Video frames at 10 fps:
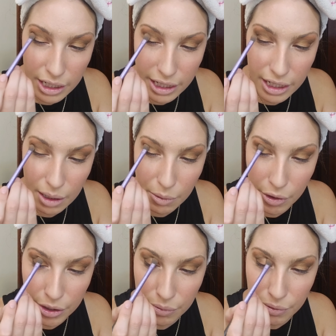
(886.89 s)
Again, I'm
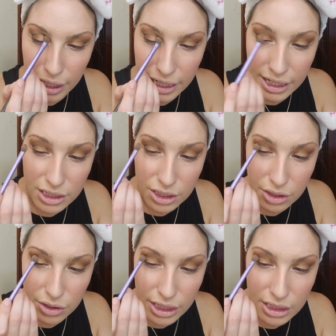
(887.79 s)
going right into the
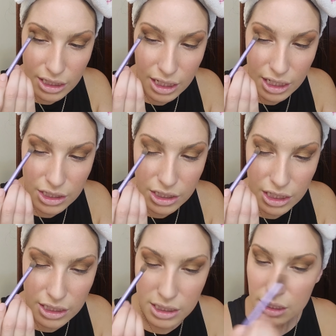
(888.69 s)
crease and
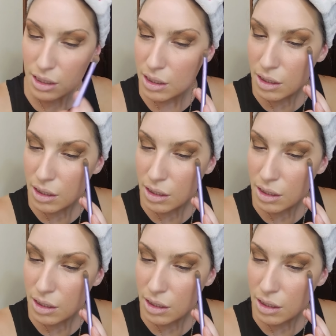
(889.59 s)
just